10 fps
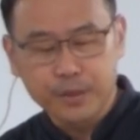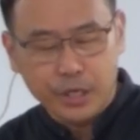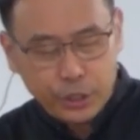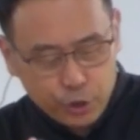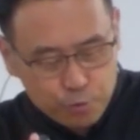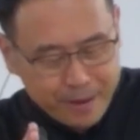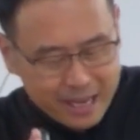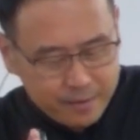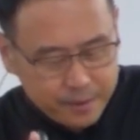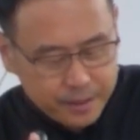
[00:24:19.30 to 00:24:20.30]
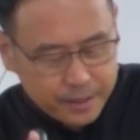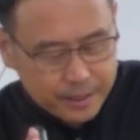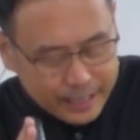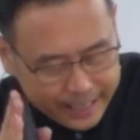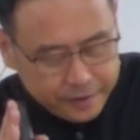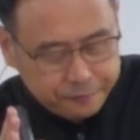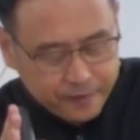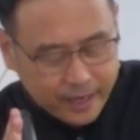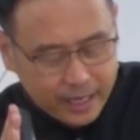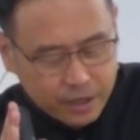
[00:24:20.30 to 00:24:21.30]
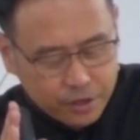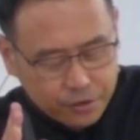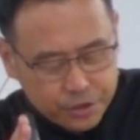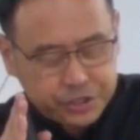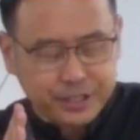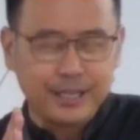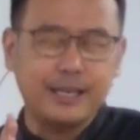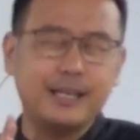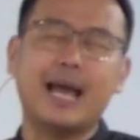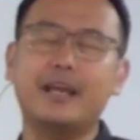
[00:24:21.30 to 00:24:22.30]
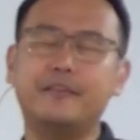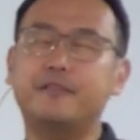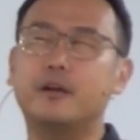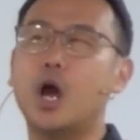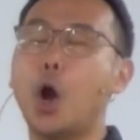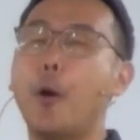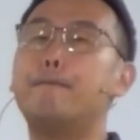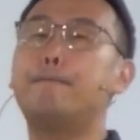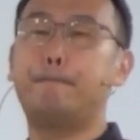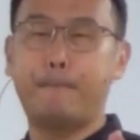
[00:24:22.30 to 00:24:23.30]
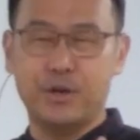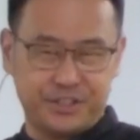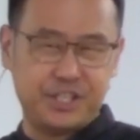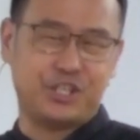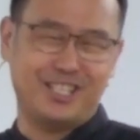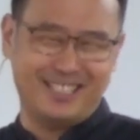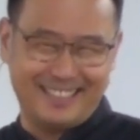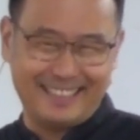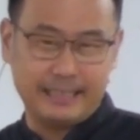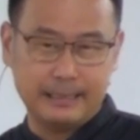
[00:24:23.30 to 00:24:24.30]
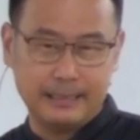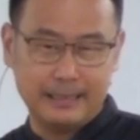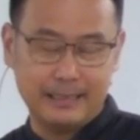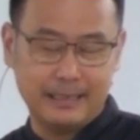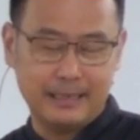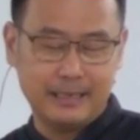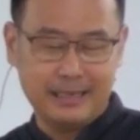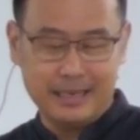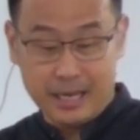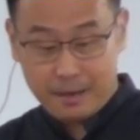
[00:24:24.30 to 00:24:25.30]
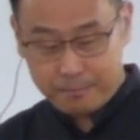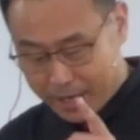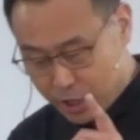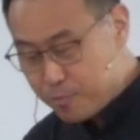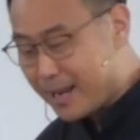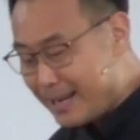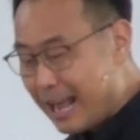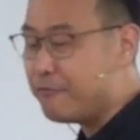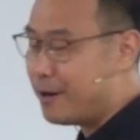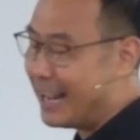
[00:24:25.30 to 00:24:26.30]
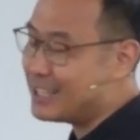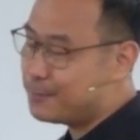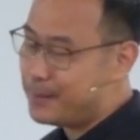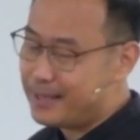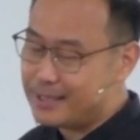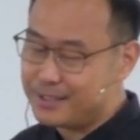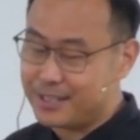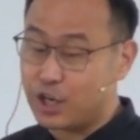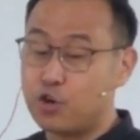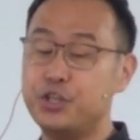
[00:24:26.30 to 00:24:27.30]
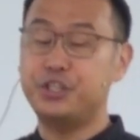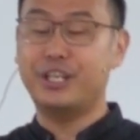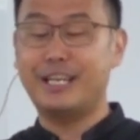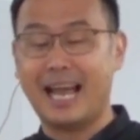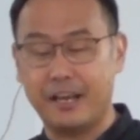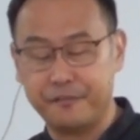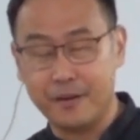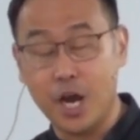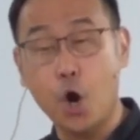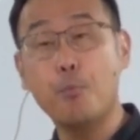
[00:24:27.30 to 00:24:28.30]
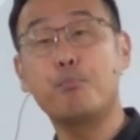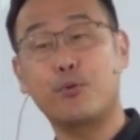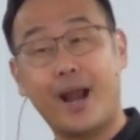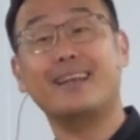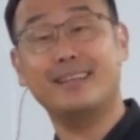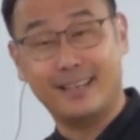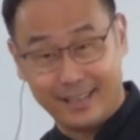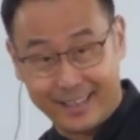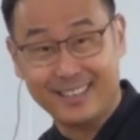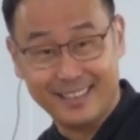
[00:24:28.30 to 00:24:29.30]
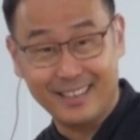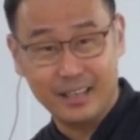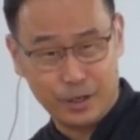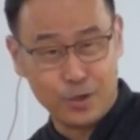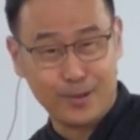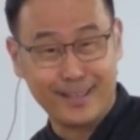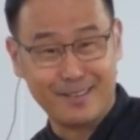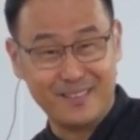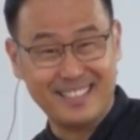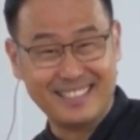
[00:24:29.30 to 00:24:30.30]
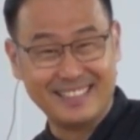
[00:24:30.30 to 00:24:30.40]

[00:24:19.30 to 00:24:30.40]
you may live a Christian life positionally, but you may never experience the Christian life practically. You know what that means?